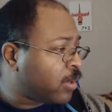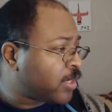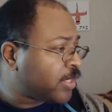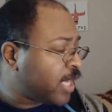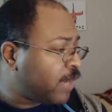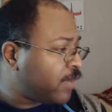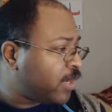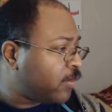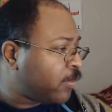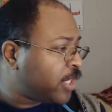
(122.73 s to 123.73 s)

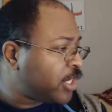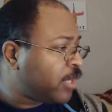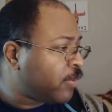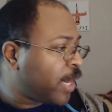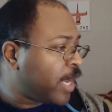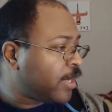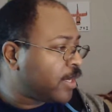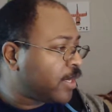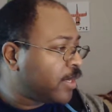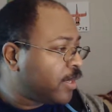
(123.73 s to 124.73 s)
safety Richie Grant
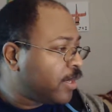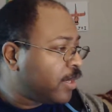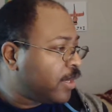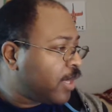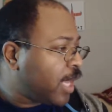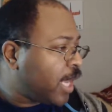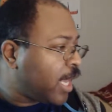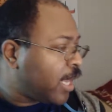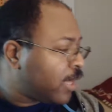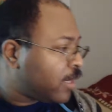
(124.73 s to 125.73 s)

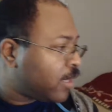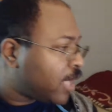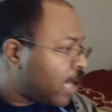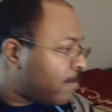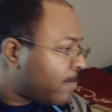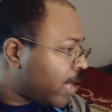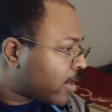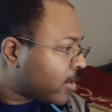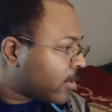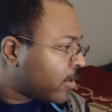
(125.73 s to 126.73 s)
and
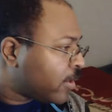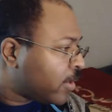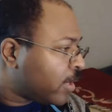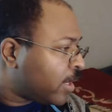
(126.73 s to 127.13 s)
linebacker